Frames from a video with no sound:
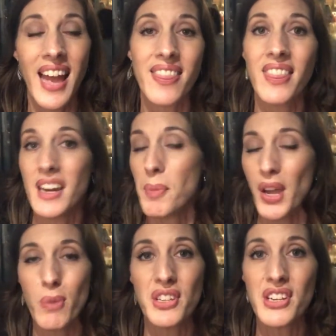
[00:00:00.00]
And then it
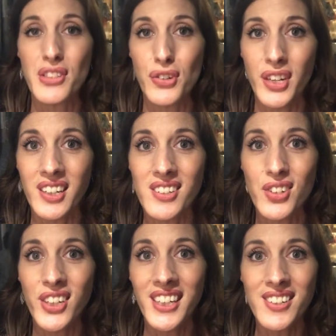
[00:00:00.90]
becomes easier and
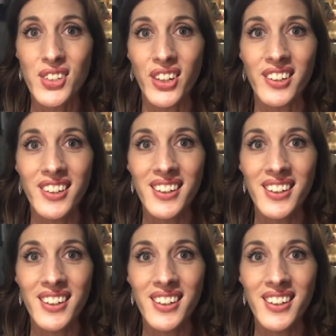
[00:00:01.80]
easier and easier.